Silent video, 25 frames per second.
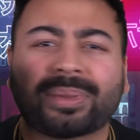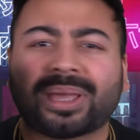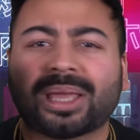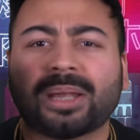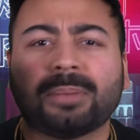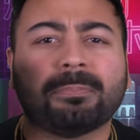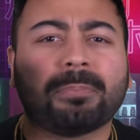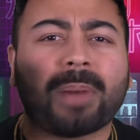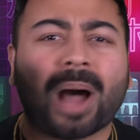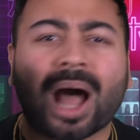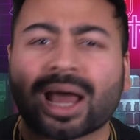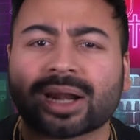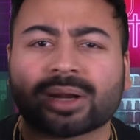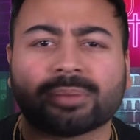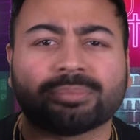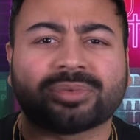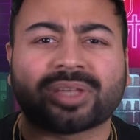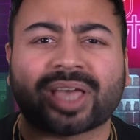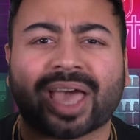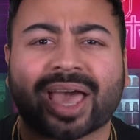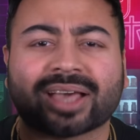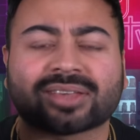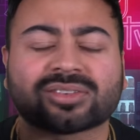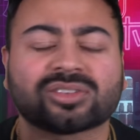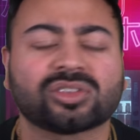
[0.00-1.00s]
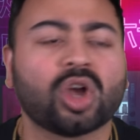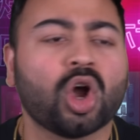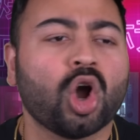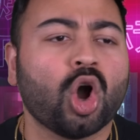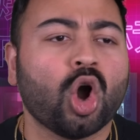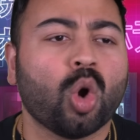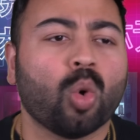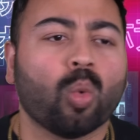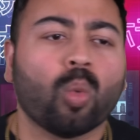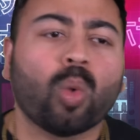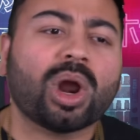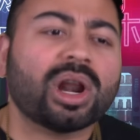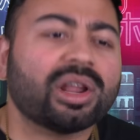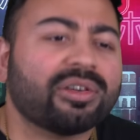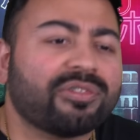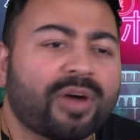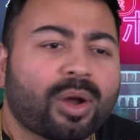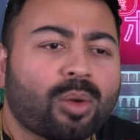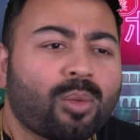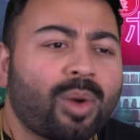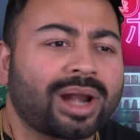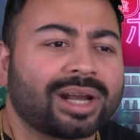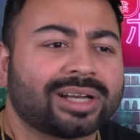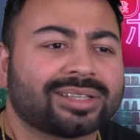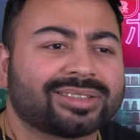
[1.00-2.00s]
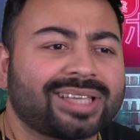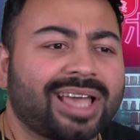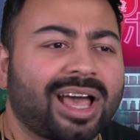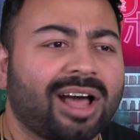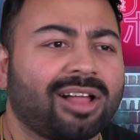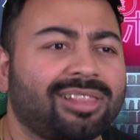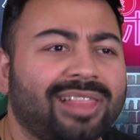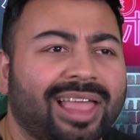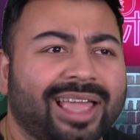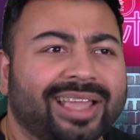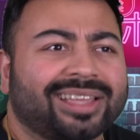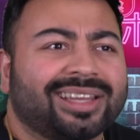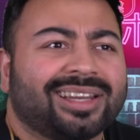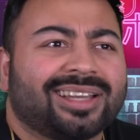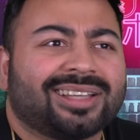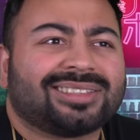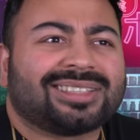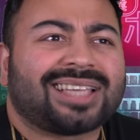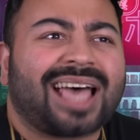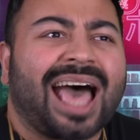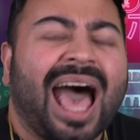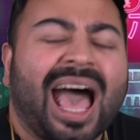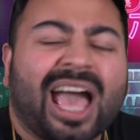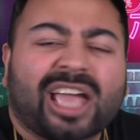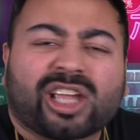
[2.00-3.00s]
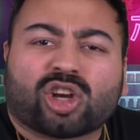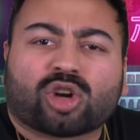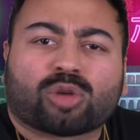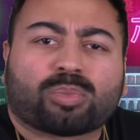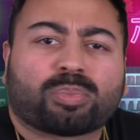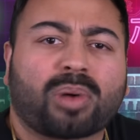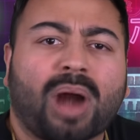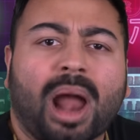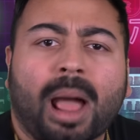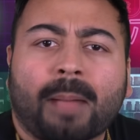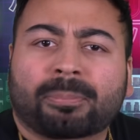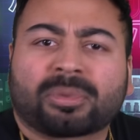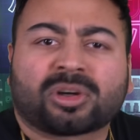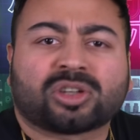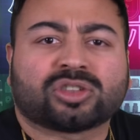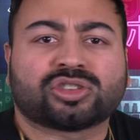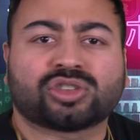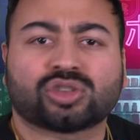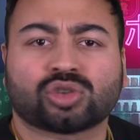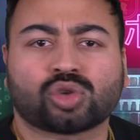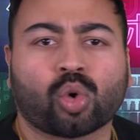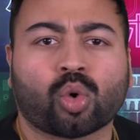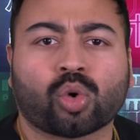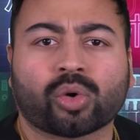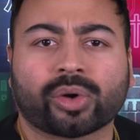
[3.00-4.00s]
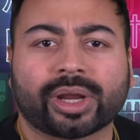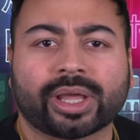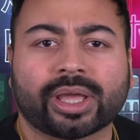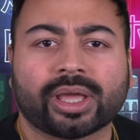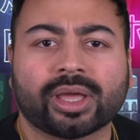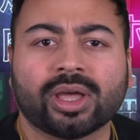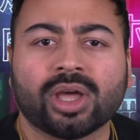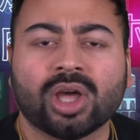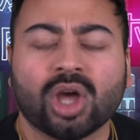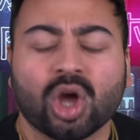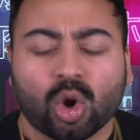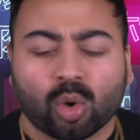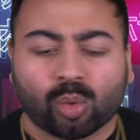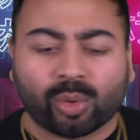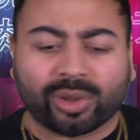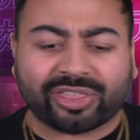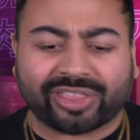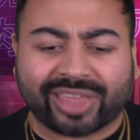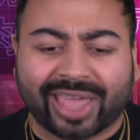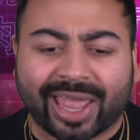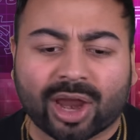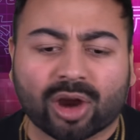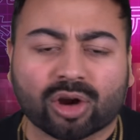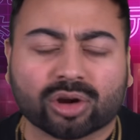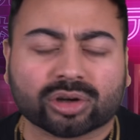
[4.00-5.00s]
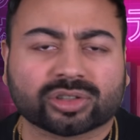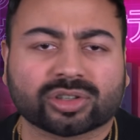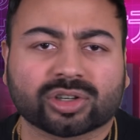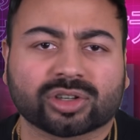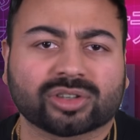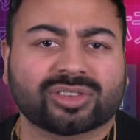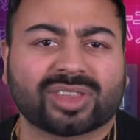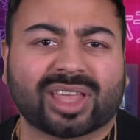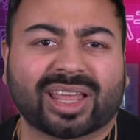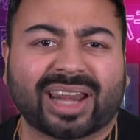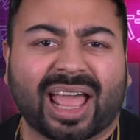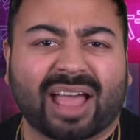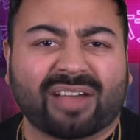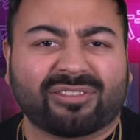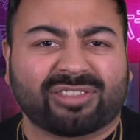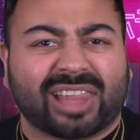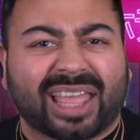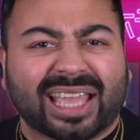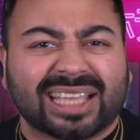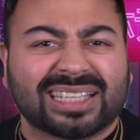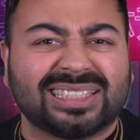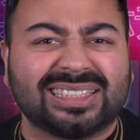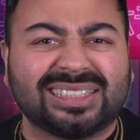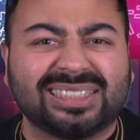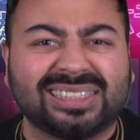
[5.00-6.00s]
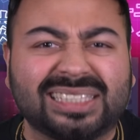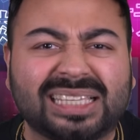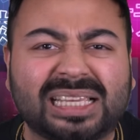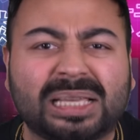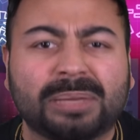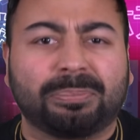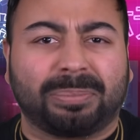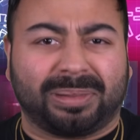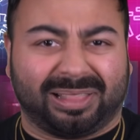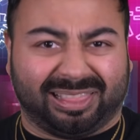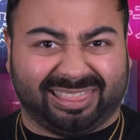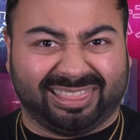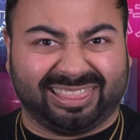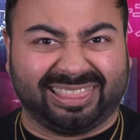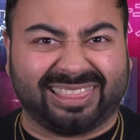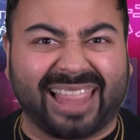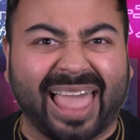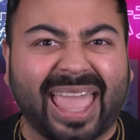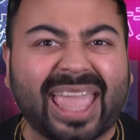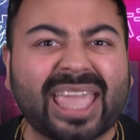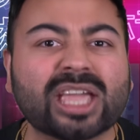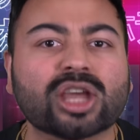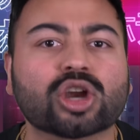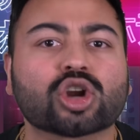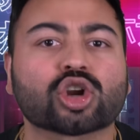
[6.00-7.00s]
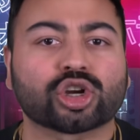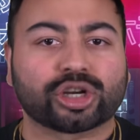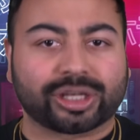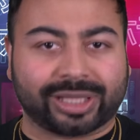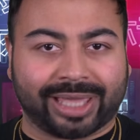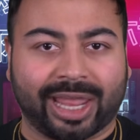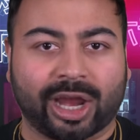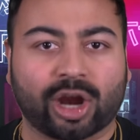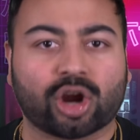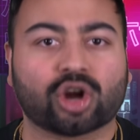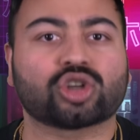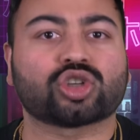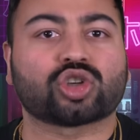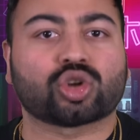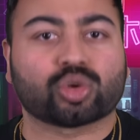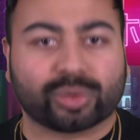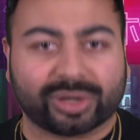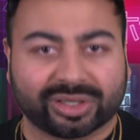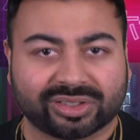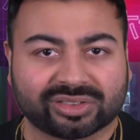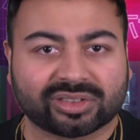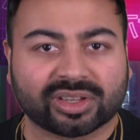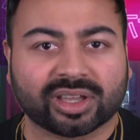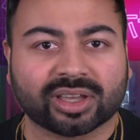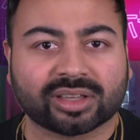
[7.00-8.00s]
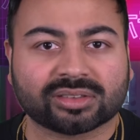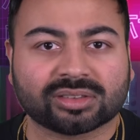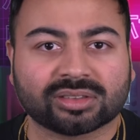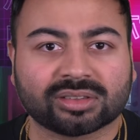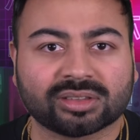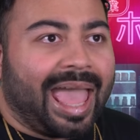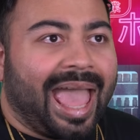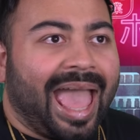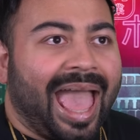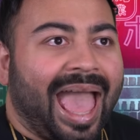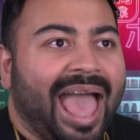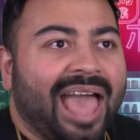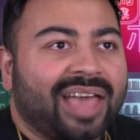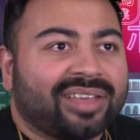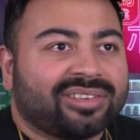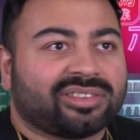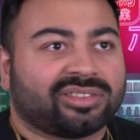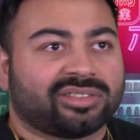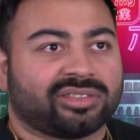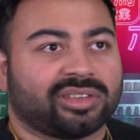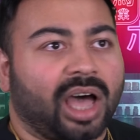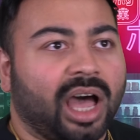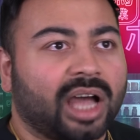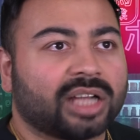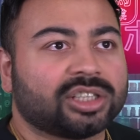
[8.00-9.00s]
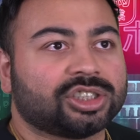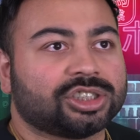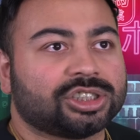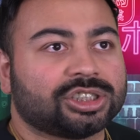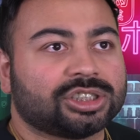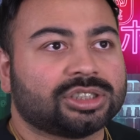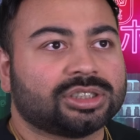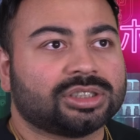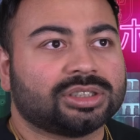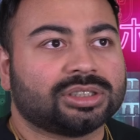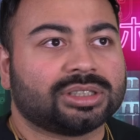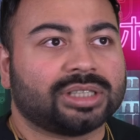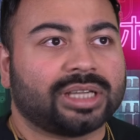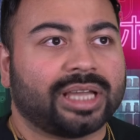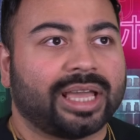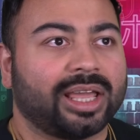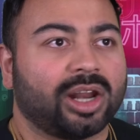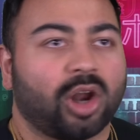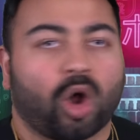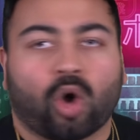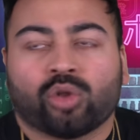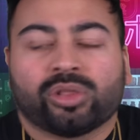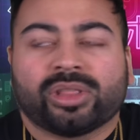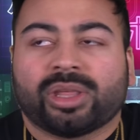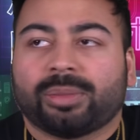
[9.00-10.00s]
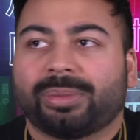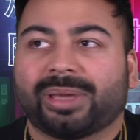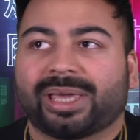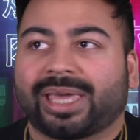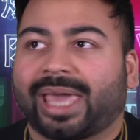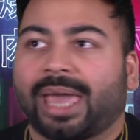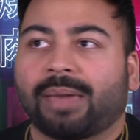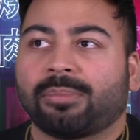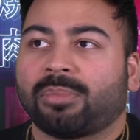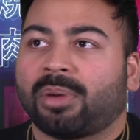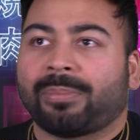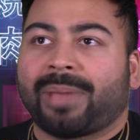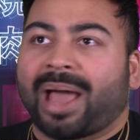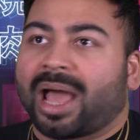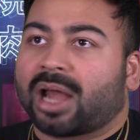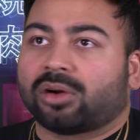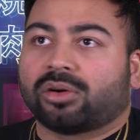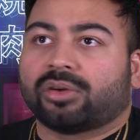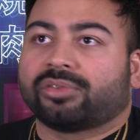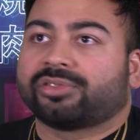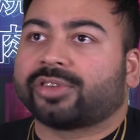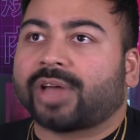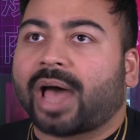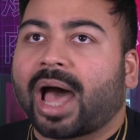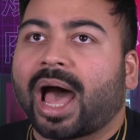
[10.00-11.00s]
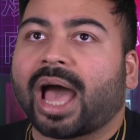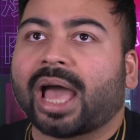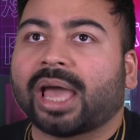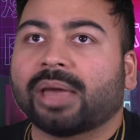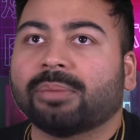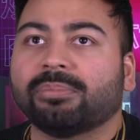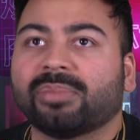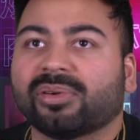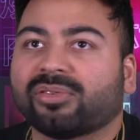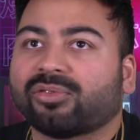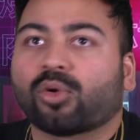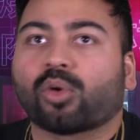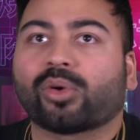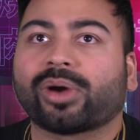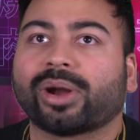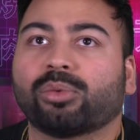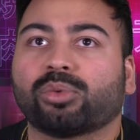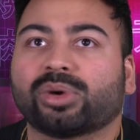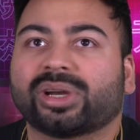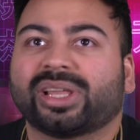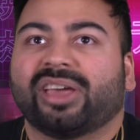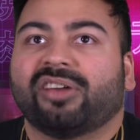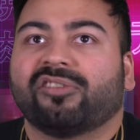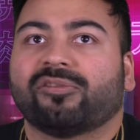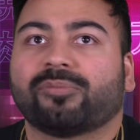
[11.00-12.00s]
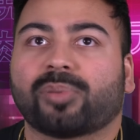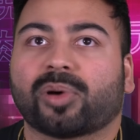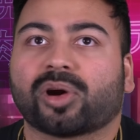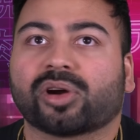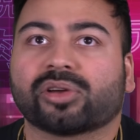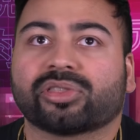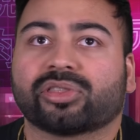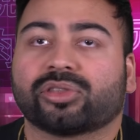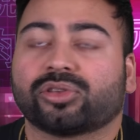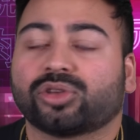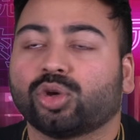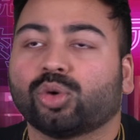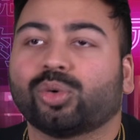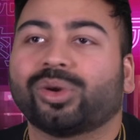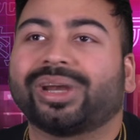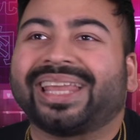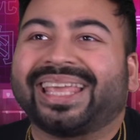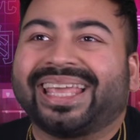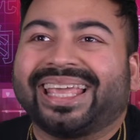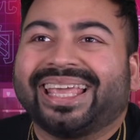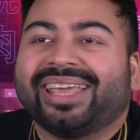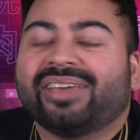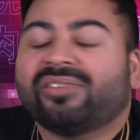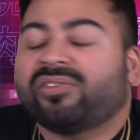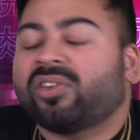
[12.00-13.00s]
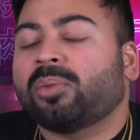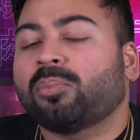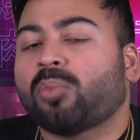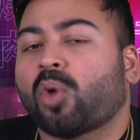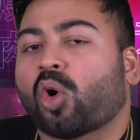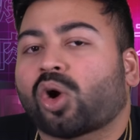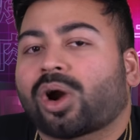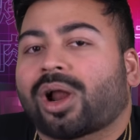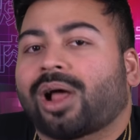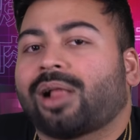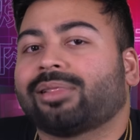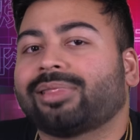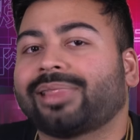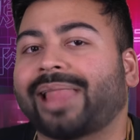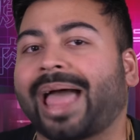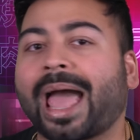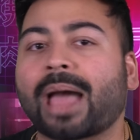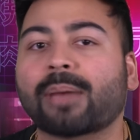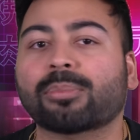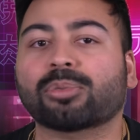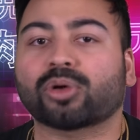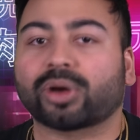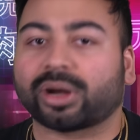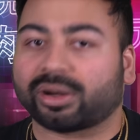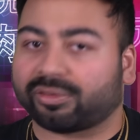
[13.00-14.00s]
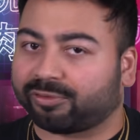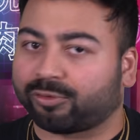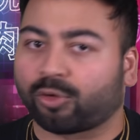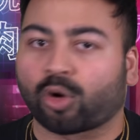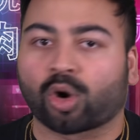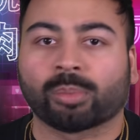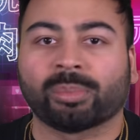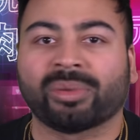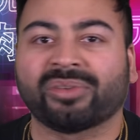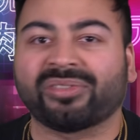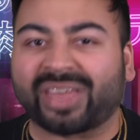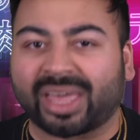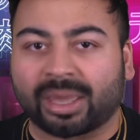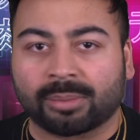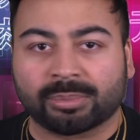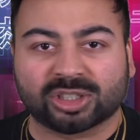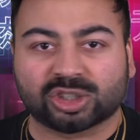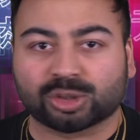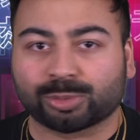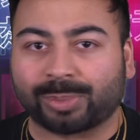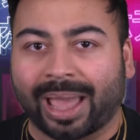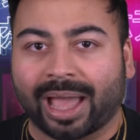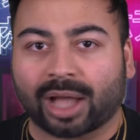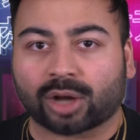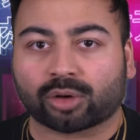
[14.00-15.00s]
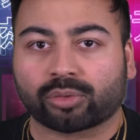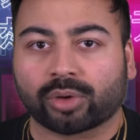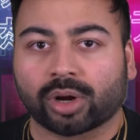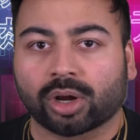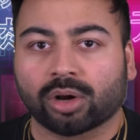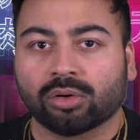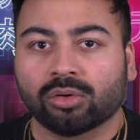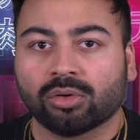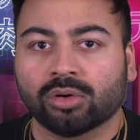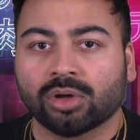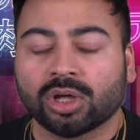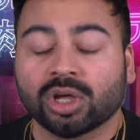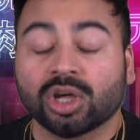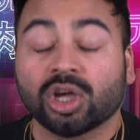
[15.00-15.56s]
and bottom text. What if I want to tell like an entire proper story with characters that have like deep layered characteristics? As such, it only became a matter of time before it would give birth to an even more elaborate form of image macro,